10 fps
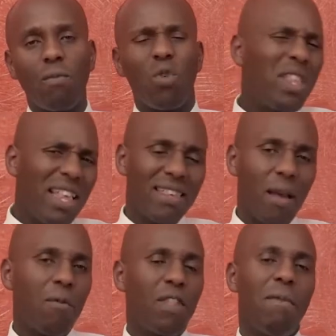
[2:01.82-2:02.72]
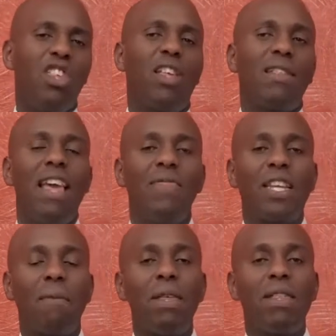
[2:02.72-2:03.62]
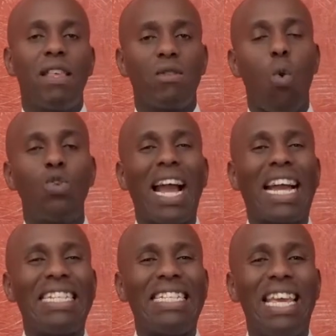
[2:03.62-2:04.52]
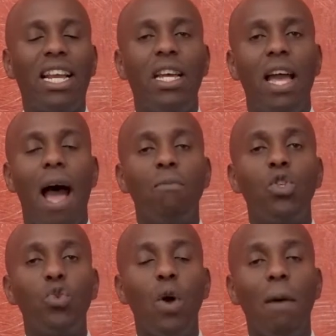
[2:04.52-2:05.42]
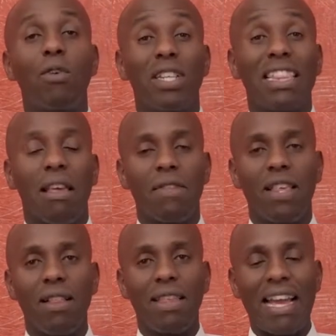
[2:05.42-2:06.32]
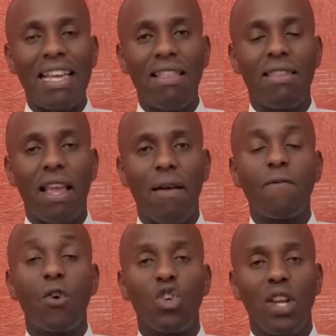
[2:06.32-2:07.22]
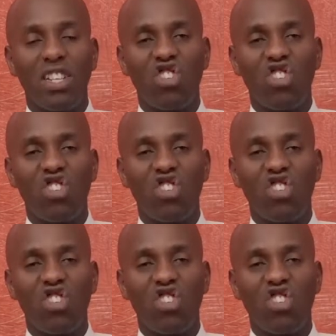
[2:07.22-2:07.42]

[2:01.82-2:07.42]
So these are some of the measures that a business owner can take to protect themselves against fraudulent